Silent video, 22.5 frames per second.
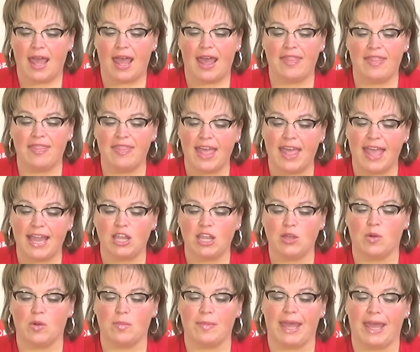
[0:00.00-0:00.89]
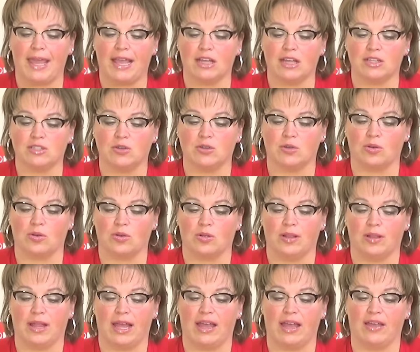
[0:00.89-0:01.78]
And then you will make a
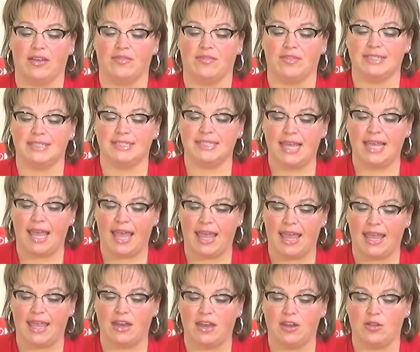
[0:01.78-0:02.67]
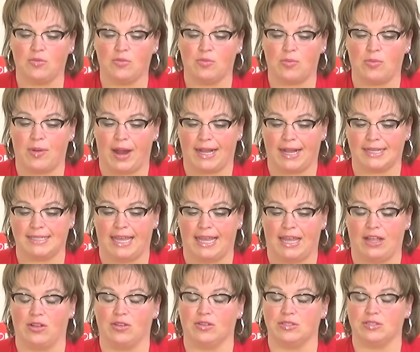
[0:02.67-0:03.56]
total of 10
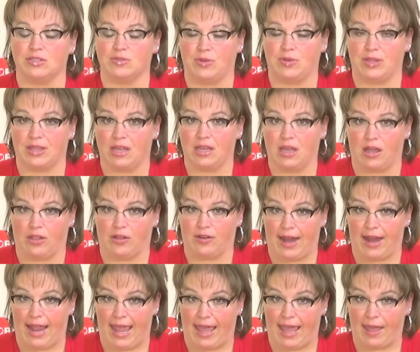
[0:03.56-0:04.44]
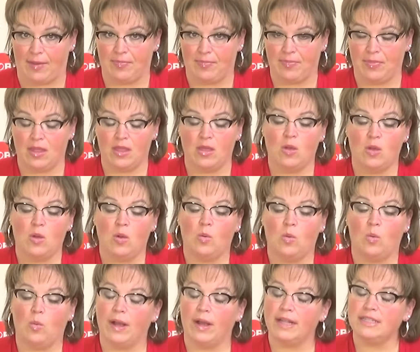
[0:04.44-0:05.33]
rectangles with color A.
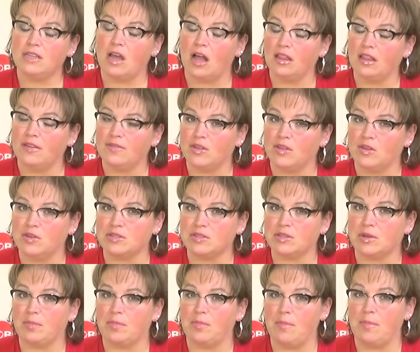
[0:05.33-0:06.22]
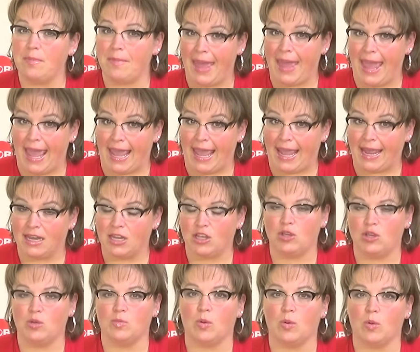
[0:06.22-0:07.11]
Once all of those are made,
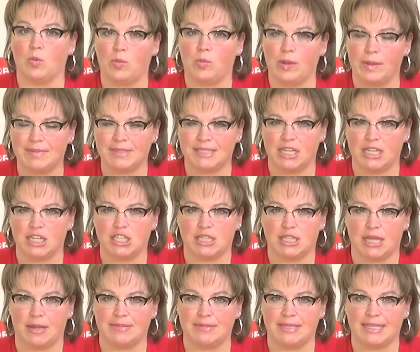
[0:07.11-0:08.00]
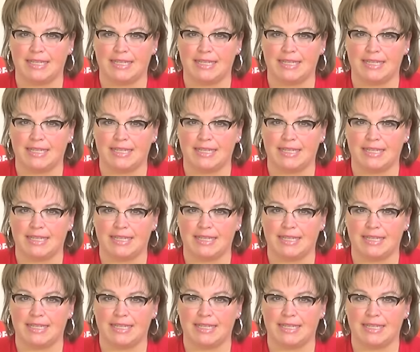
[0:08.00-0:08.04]
you will whip stitch them